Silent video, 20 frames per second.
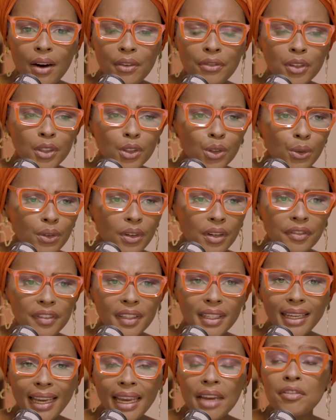
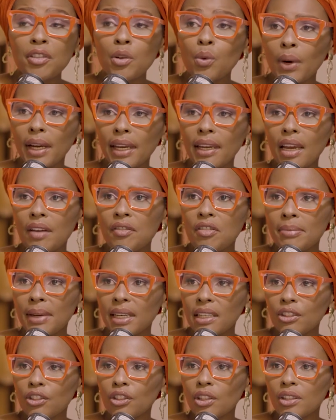photography, everywhere,
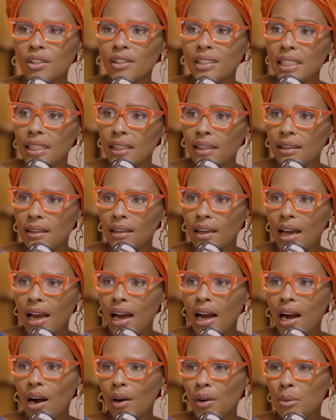everybody's just seeing
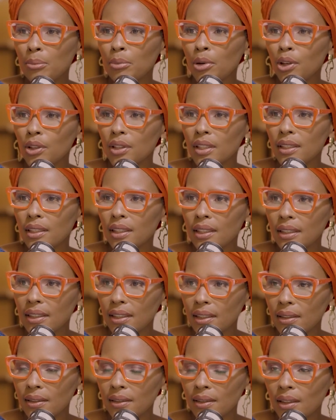how important it
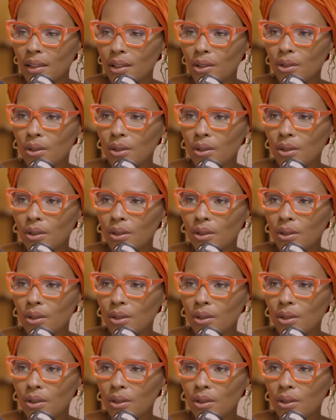is